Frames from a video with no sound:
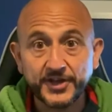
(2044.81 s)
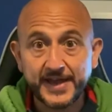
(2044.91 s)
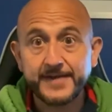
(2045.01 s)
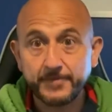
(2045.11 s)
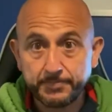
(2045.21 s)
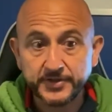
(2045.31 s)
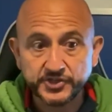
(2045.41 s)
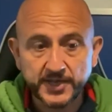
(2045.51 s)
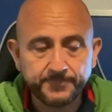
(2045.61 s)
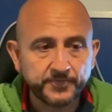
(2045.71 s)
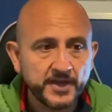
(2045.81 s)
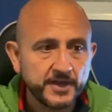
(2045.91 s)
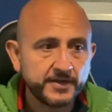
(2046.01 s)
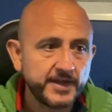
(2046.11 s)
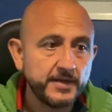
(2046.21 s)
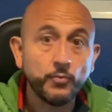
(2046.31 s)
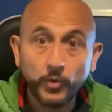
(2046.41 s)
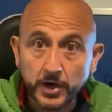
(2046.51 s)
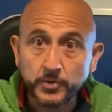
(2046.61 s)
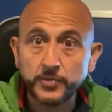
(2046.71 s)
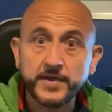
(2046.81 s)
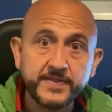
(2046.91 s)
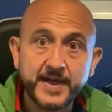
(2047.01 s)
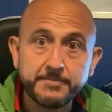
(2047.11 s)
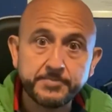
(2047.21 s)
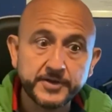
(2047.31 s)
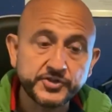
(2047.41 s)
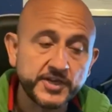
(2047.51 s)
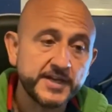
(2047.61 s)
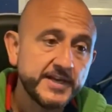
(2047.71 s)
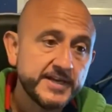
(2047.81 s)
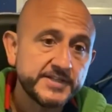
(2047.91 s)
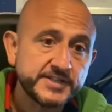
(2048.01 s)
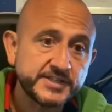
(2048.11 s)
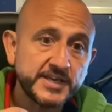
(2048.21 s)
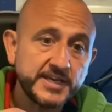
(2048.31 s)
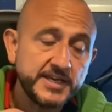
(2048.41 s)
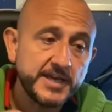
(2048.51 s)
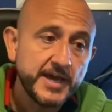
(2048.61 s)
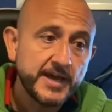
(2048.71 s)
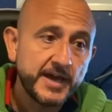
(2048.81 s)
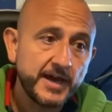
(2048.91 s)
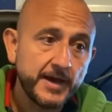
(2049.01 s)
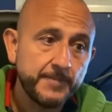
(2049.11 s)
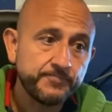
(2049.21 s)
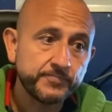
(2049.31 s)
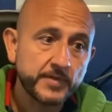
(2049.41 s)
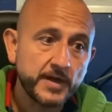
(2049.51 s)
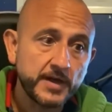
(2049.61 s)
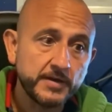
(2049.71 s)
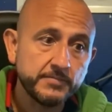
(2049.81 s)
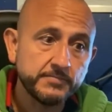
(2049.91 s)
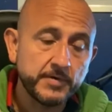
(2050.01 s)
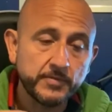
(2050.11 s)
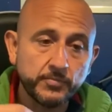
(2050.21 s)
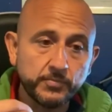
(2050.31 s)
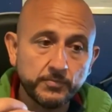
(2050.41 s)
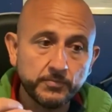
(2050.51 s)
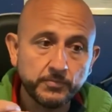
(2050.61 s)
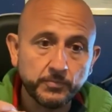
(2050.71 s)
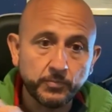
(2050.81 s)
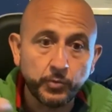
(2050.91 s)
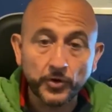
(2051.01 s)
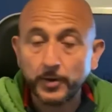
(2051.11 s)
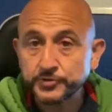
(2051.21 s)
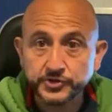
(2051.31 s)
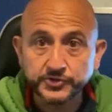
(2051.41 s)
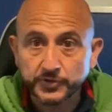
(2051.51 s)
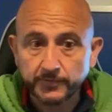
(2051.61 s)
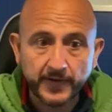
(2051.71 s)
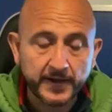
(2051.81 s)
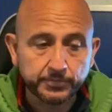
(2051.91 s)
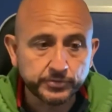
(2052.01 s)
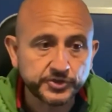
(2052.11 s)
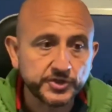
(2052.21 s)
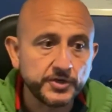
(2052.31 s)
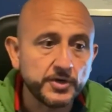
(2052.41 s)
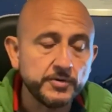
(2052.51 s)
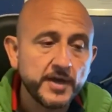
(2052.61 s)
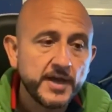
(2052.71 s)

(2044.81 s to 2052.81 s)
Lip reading: to have a budget. Okay, work within that budget. See what options are available to you.